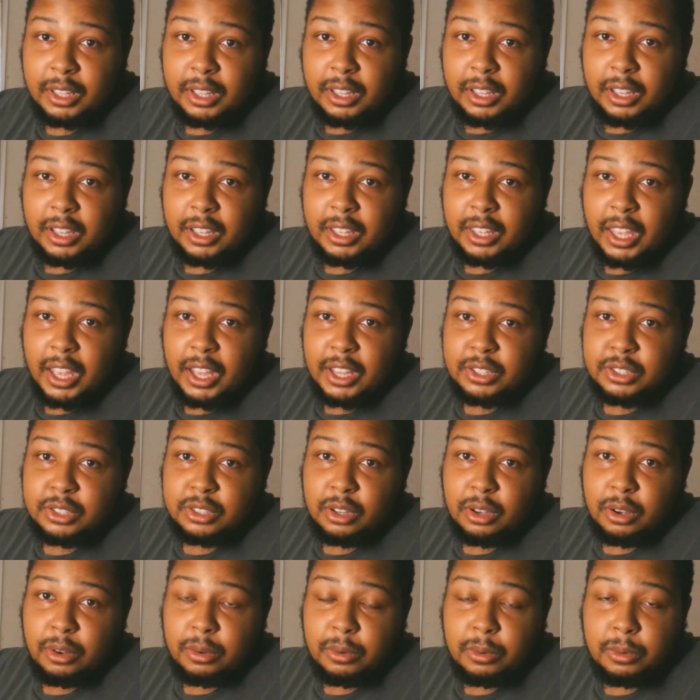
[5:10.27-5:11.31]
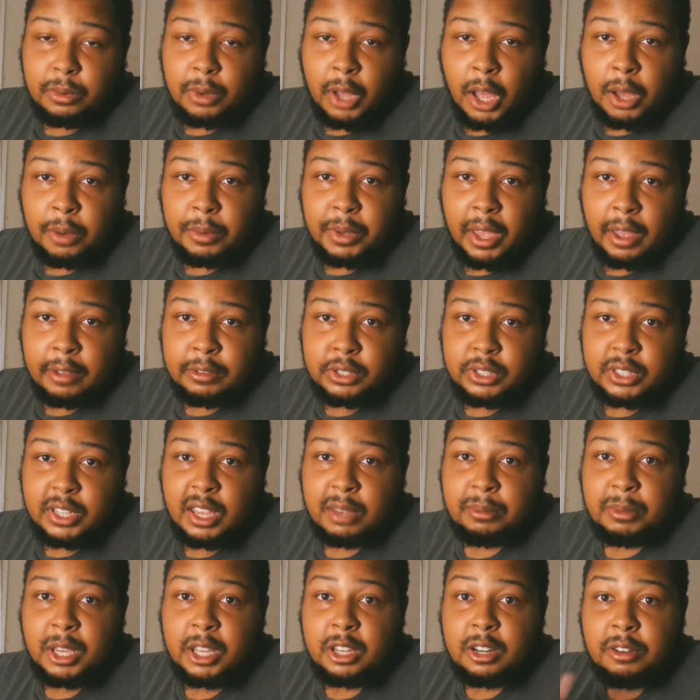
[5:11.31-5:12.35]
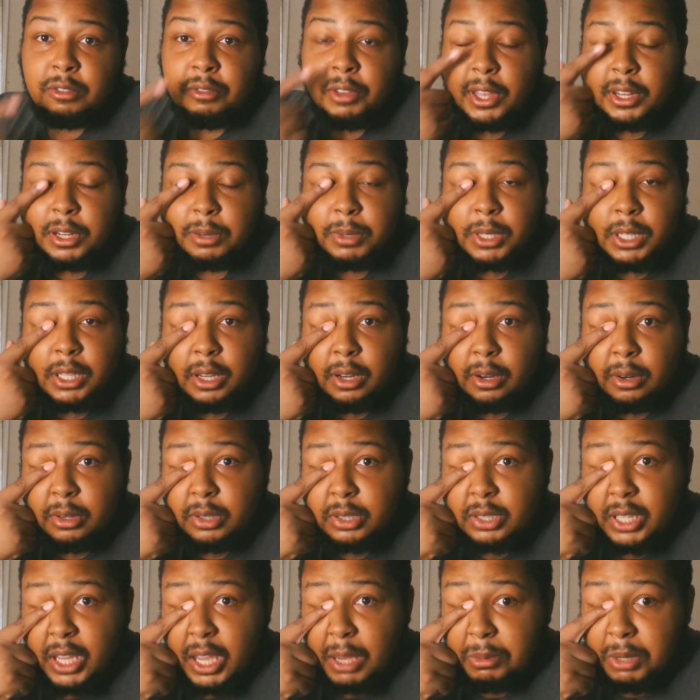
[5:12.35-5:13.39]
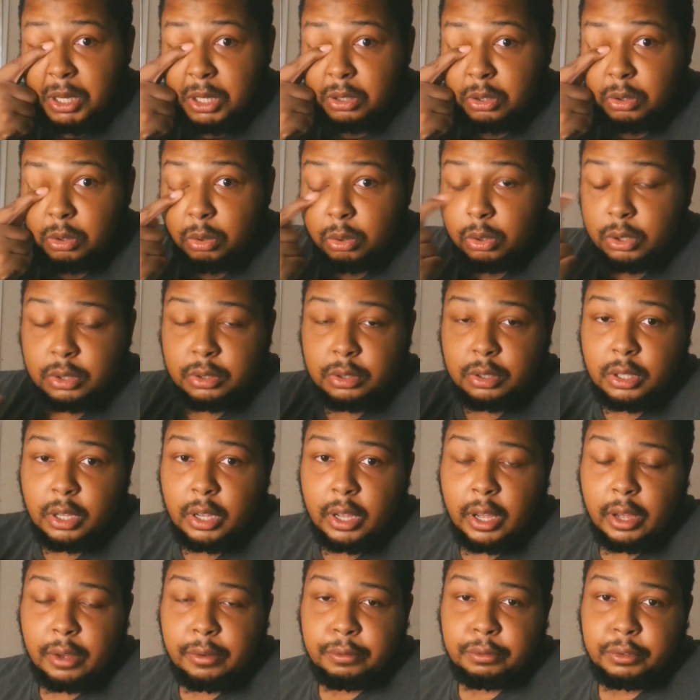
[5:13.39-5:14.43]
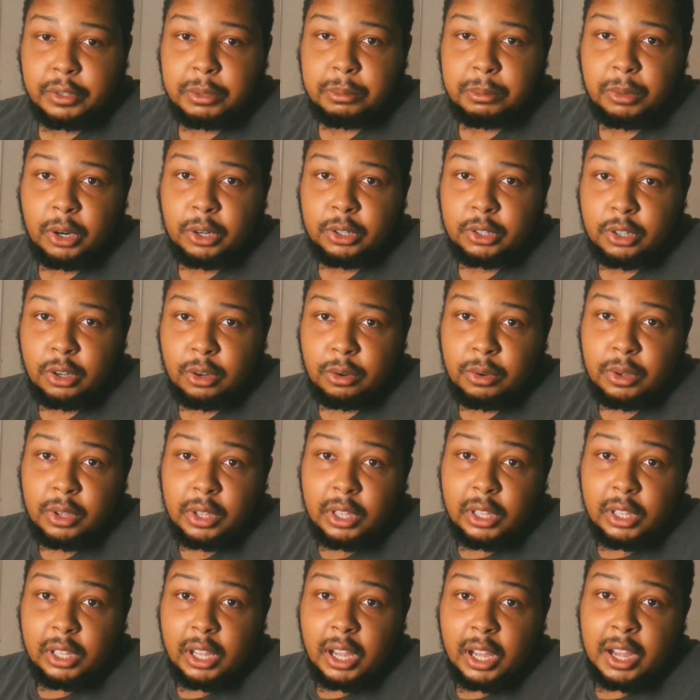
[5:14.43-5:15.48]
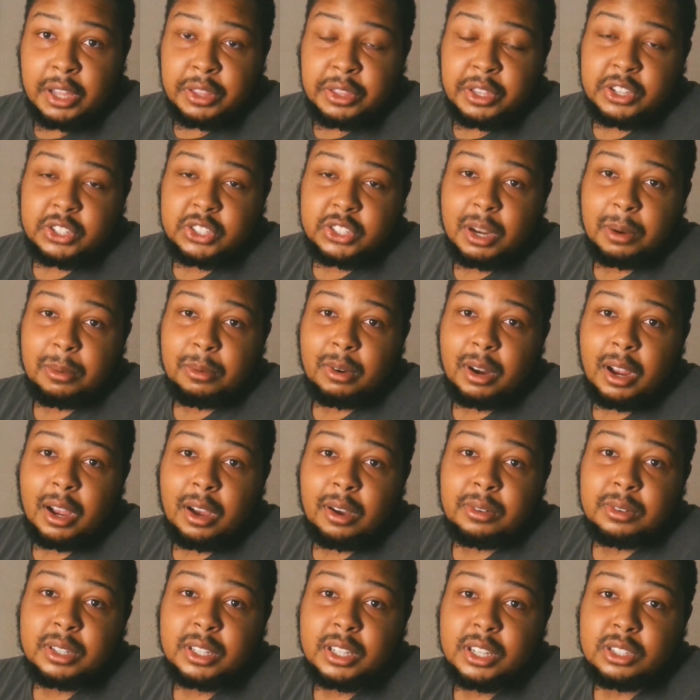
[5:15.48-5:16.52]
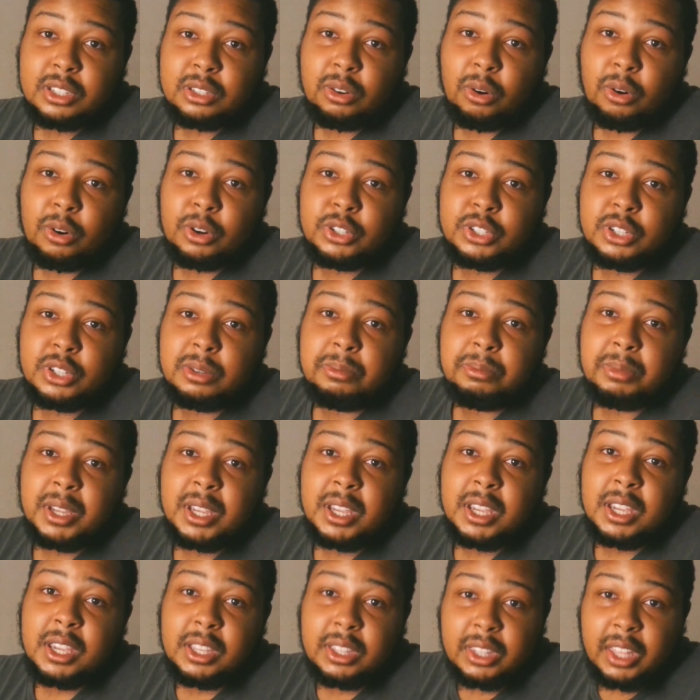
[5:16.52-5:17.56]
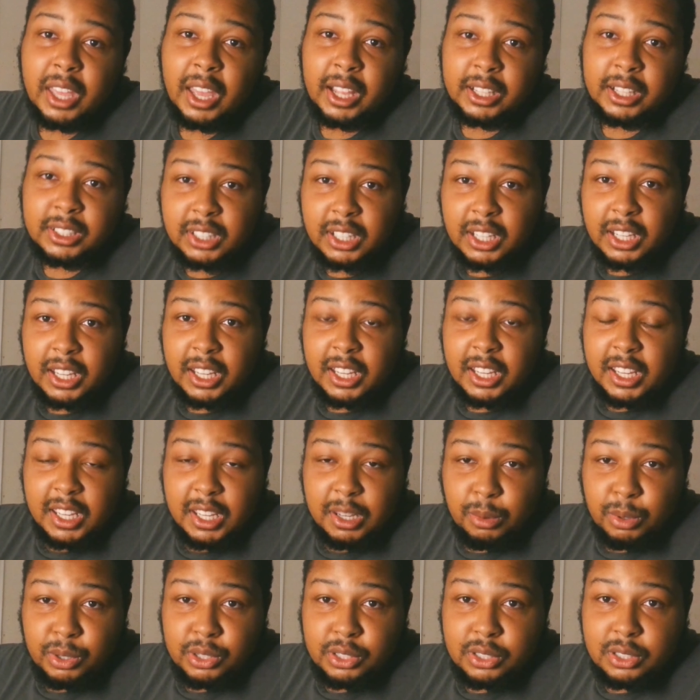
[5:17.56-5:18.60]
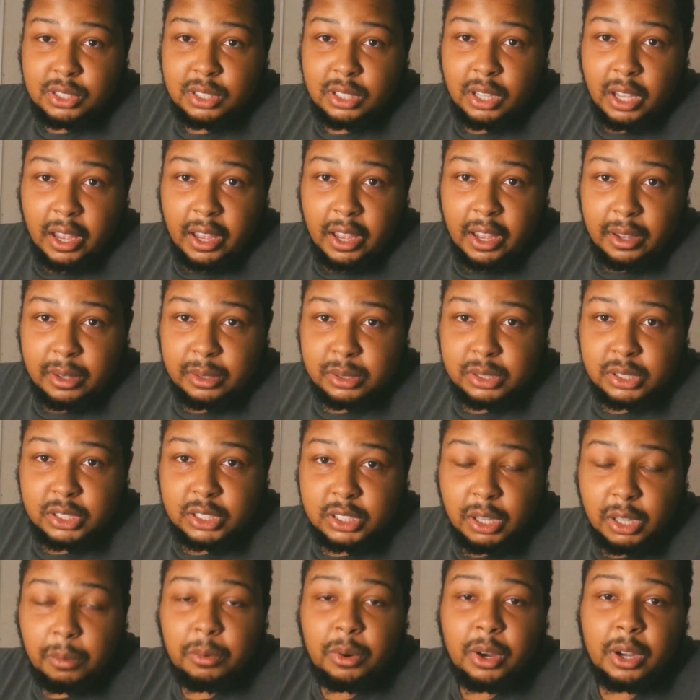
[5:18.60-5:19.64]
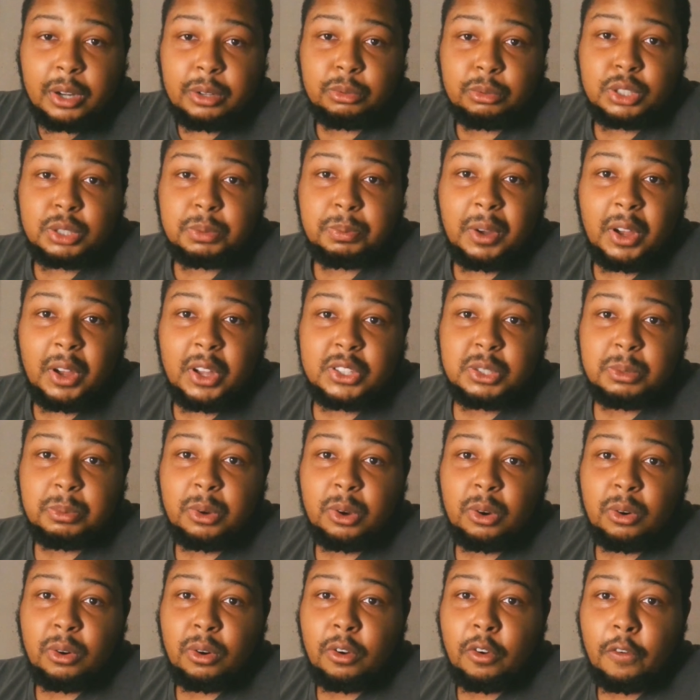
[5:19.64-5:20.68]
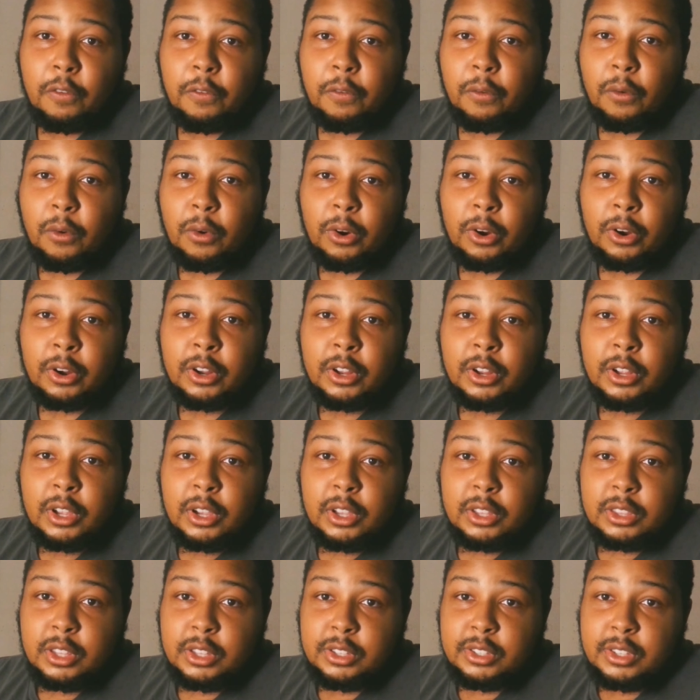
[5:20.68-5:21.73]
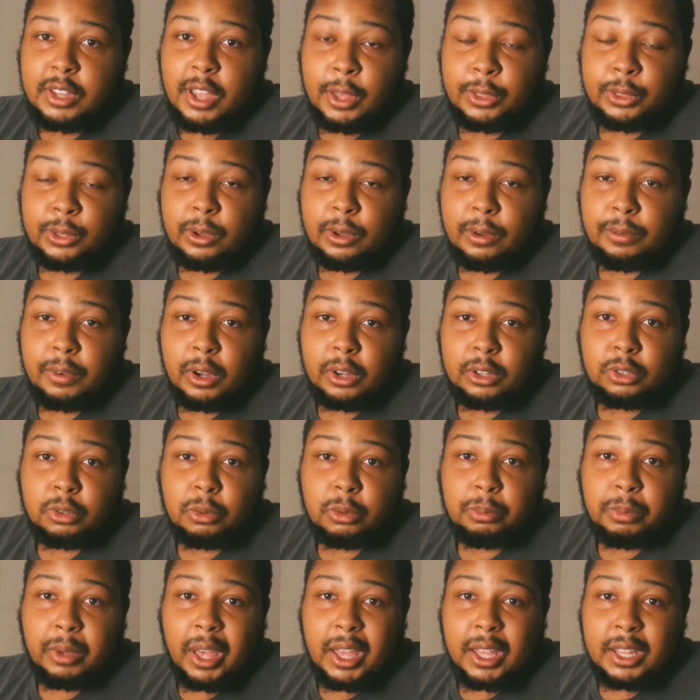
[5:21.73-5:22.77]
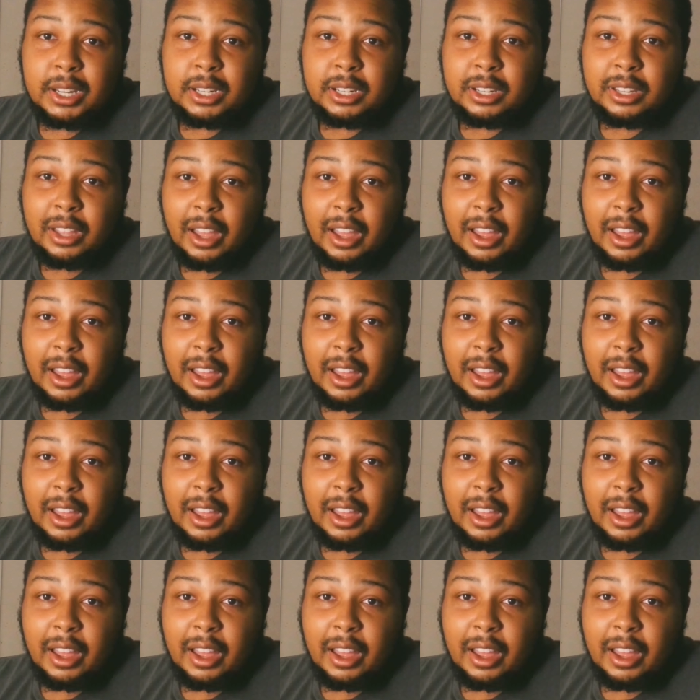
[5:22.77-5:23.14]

So we have the Sandman and Venom here. Sandman, of course, Flint Marko. This time around, his origin being that he was somewhat responsible for the death of Uncle Ben.